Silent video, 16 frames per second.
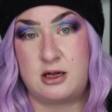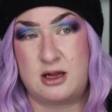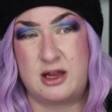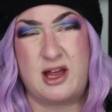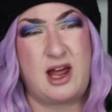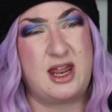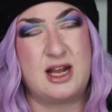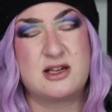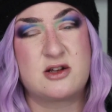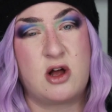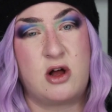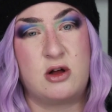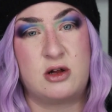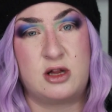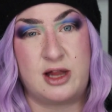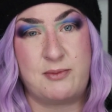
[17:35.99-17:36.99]
think it's
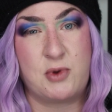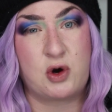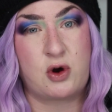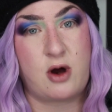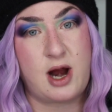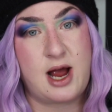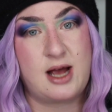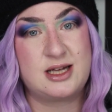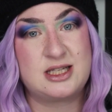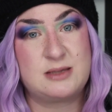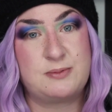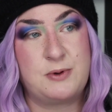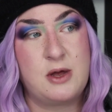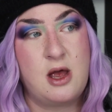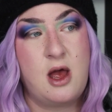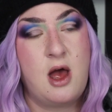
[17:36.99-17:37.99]
called Glimmer Grasp,
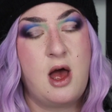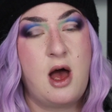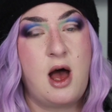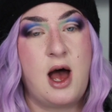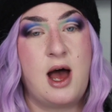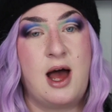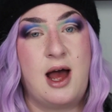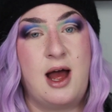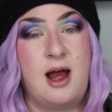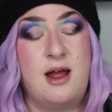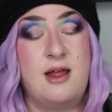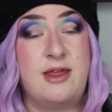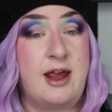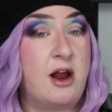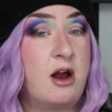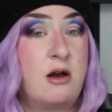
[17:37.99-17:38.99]

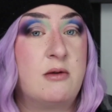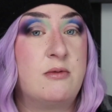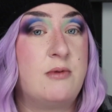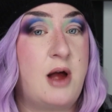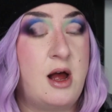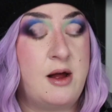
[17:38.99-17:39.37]
their